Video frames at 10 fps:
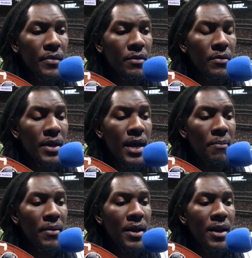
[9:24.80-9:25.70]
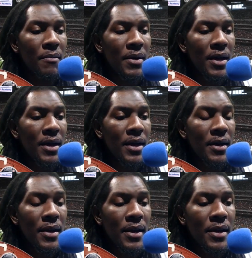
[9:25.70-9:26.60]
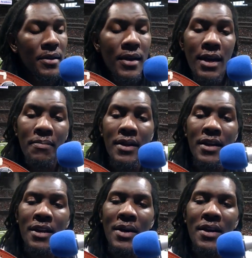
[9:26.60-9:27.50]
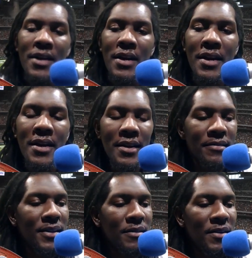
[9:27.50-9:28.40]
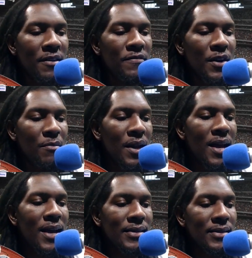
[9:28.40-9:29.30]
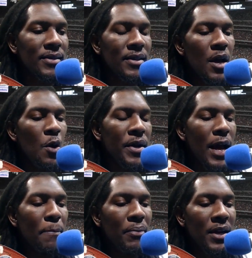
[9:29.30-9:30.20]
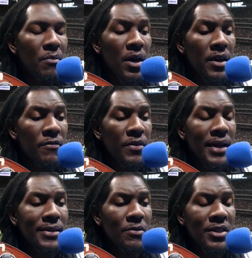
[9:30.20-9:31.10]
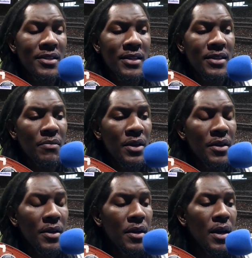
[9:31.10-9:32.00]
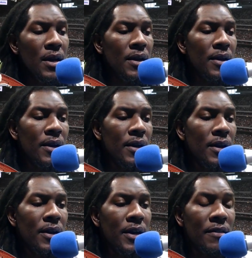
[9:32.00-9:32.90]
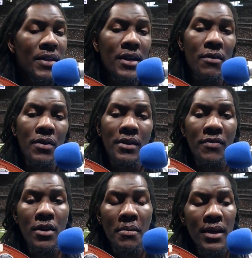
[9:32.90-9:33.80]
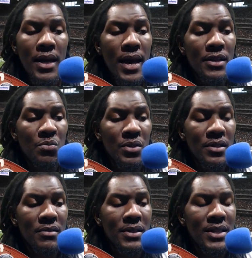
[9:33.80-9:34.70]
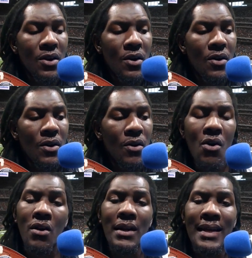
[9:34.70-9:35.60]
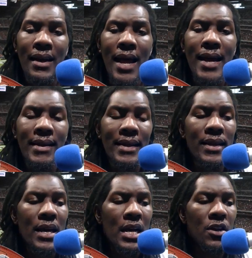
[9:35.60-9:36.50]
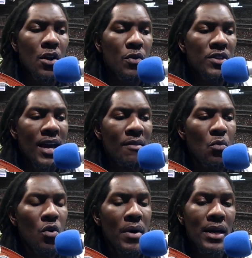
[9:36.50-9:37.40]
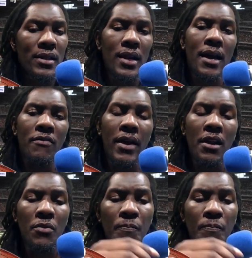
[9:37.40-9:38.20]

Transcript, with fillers: We got plenty of money. You got plenty of money. Like like fucking plies and shit. We got plenty of money in free agency. What, sixty million dollars? Uh, and if they get rid of a couple of guys, which are, are looking likely, you know, we should have more money than that available.